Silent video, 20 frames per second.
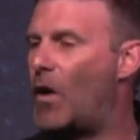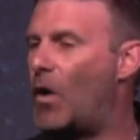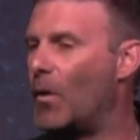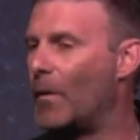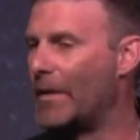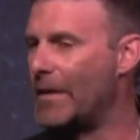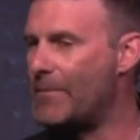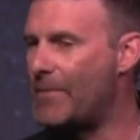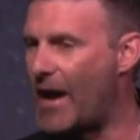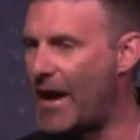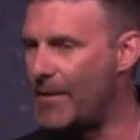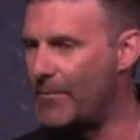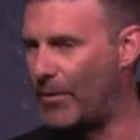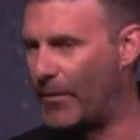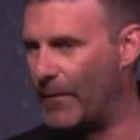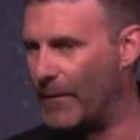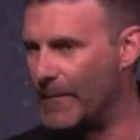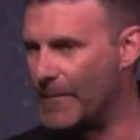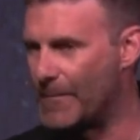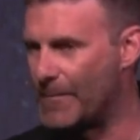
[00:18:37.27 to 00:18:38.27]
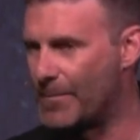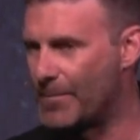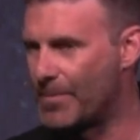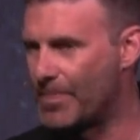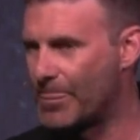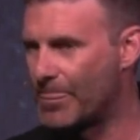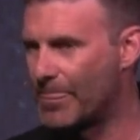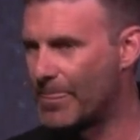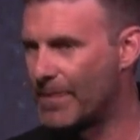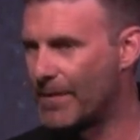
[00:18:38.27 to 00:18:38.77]
the Holy Bible.
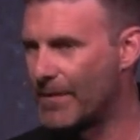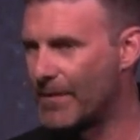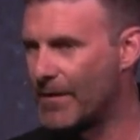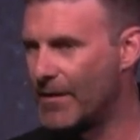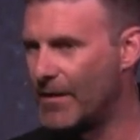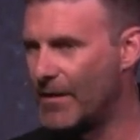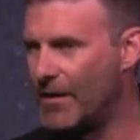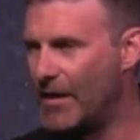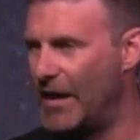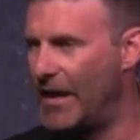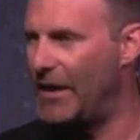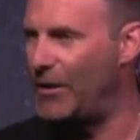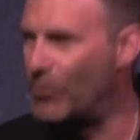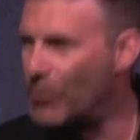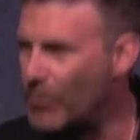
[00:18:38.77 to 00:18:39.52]
He